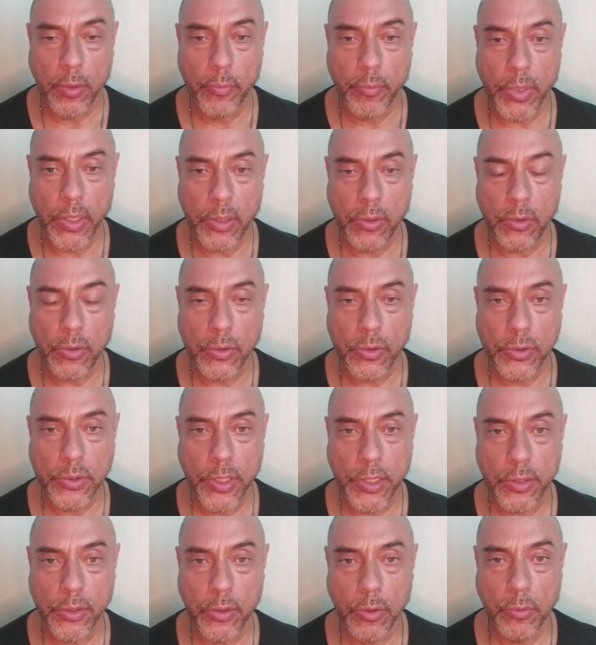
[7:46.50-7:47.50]
because
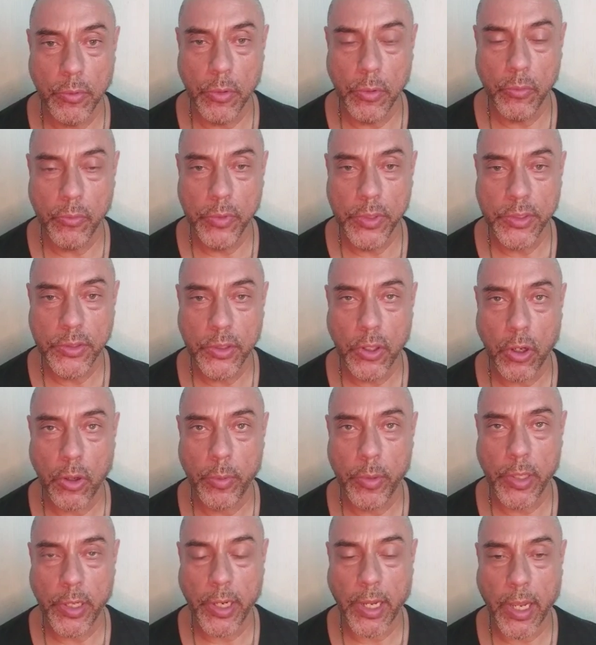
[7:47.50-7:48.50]
then you will
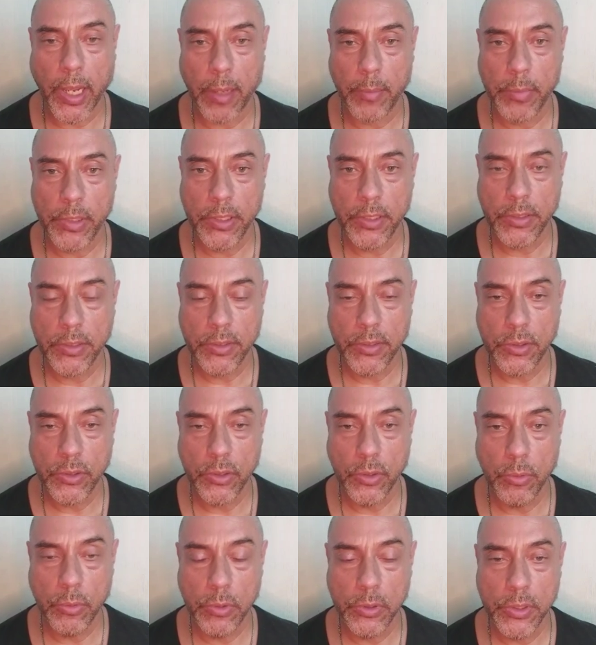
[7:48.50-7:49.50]
discover habits.
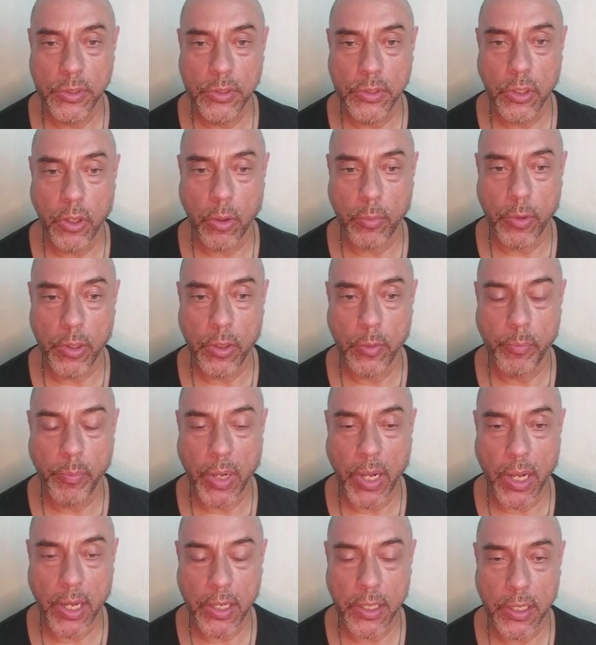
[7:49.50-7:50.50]
You will discover
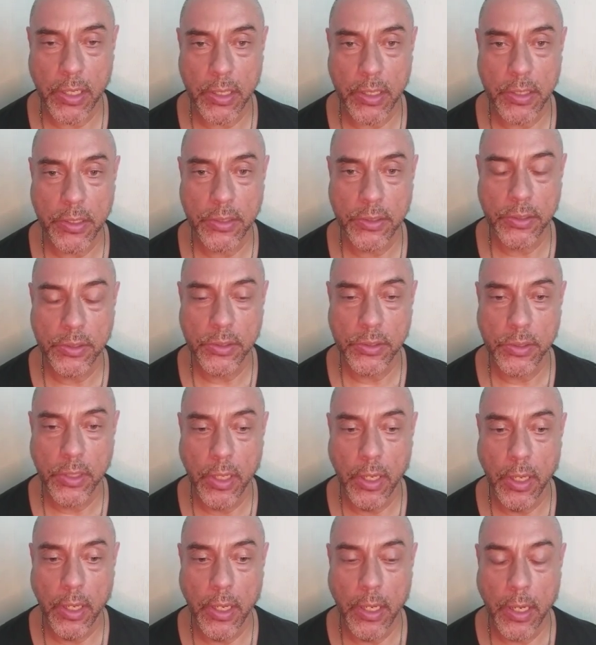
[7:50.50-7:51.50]
patterns.
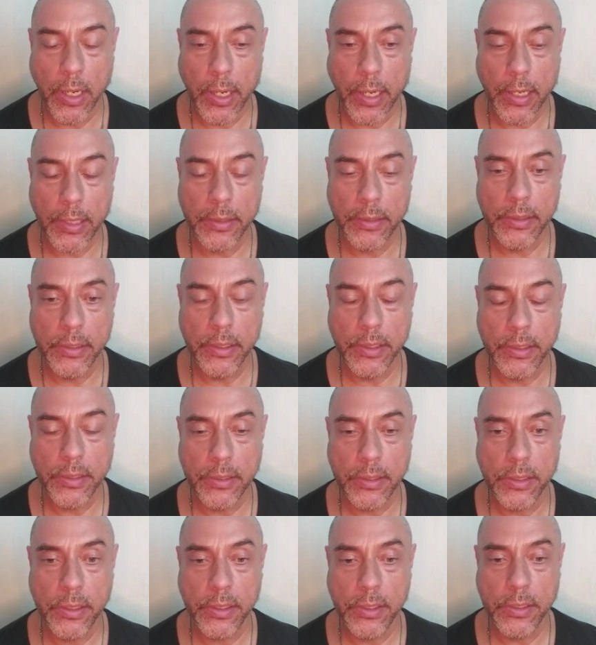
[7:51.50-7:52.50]
And
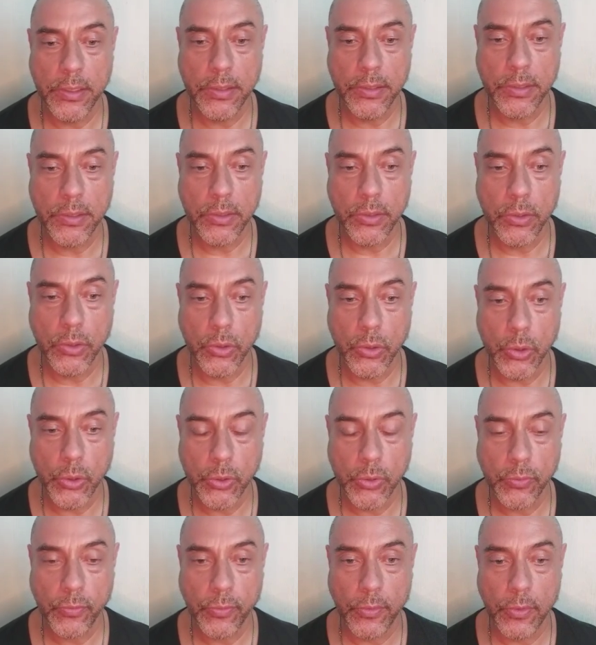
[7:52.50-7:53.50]
this is
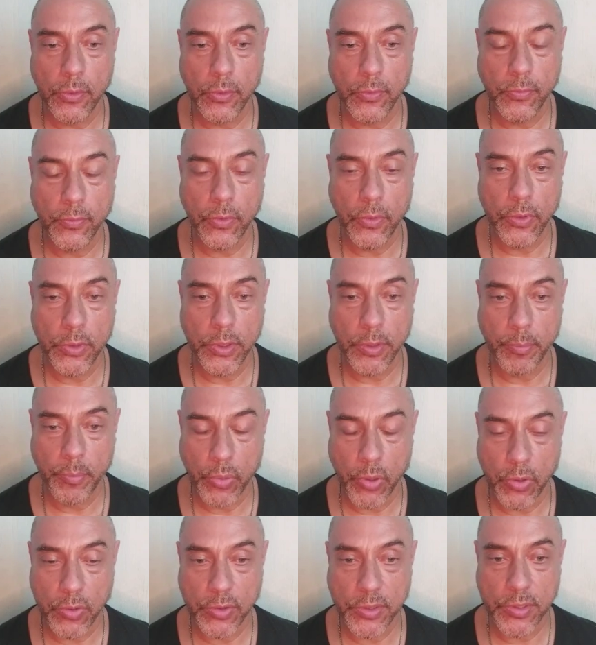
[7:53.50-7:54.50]
useful for the
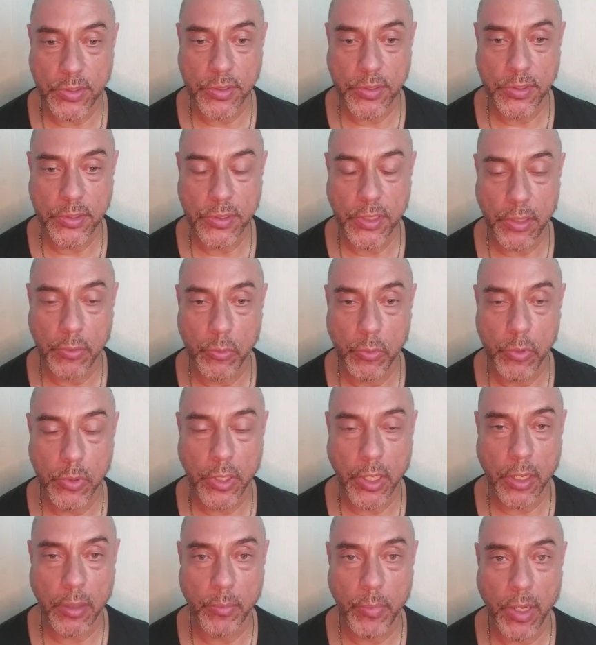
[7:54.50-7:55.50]
process that will
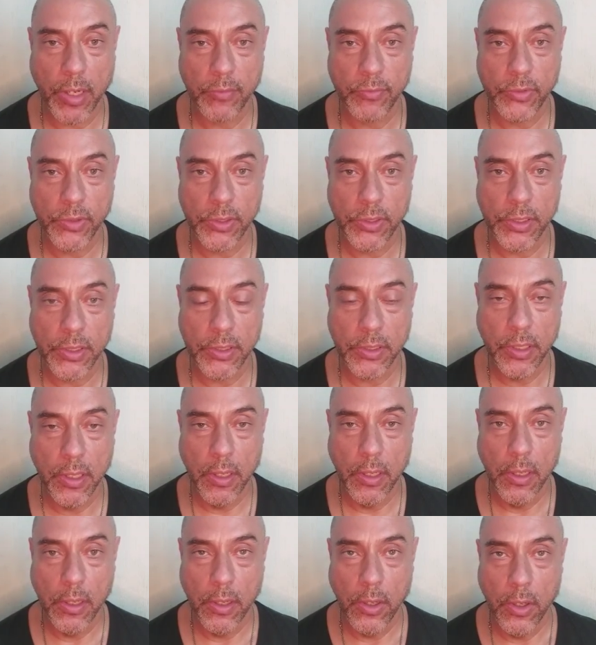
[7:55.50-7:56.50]
come after that.
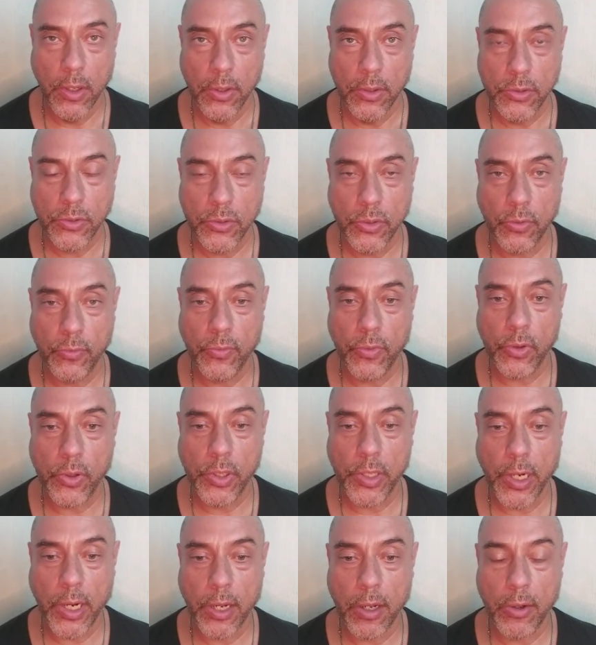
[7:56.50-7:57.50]
So for
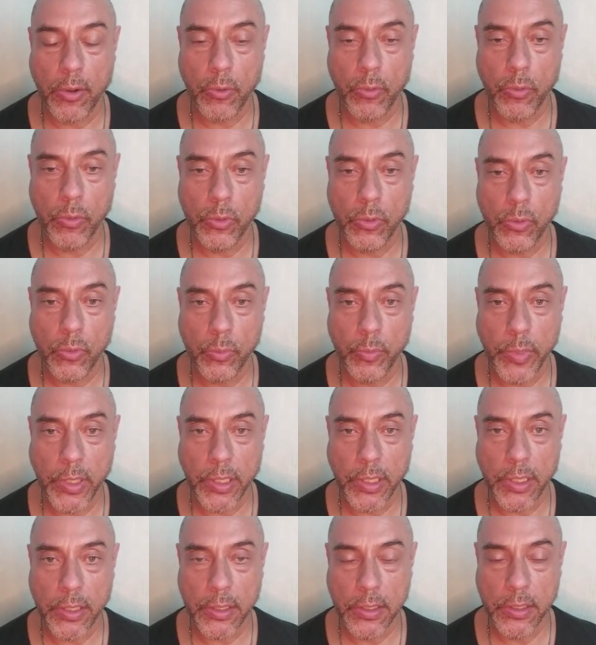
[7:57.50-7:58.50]
now, to
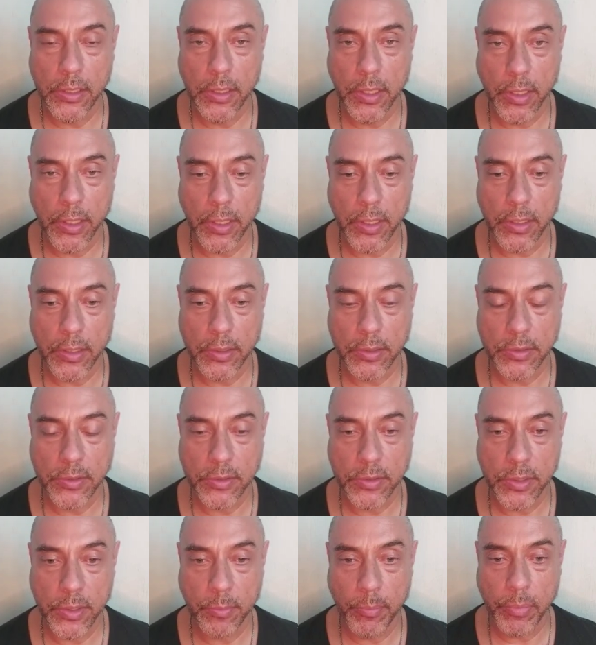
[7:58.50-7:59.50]
make it the
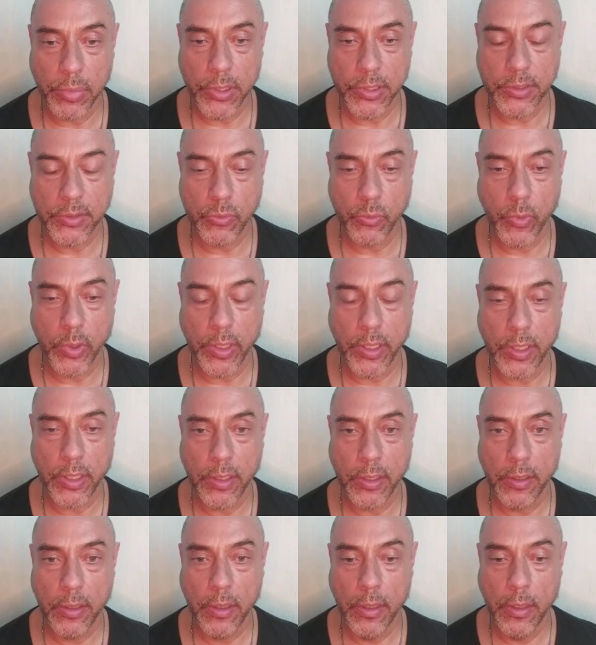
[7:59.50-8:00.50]
simplest
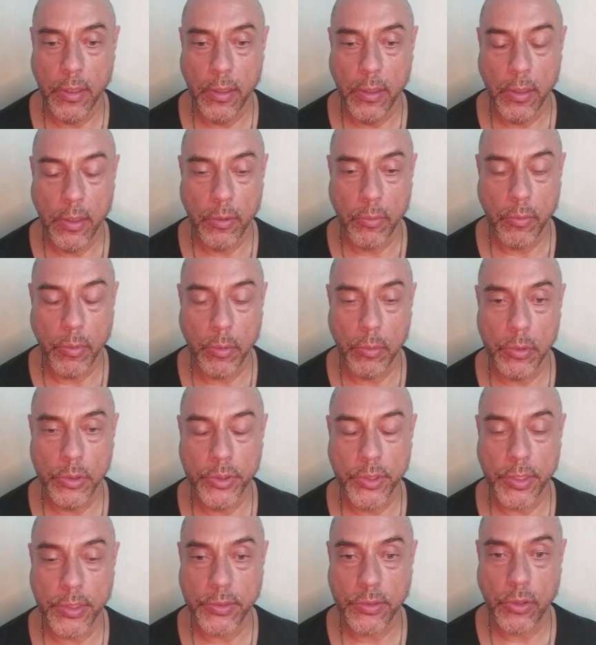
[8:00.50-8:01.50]
way, we will
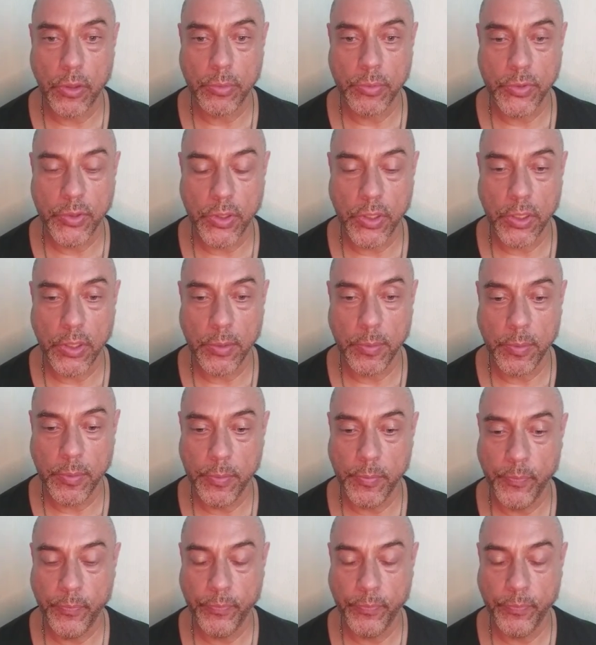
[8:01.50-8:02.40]
just observe.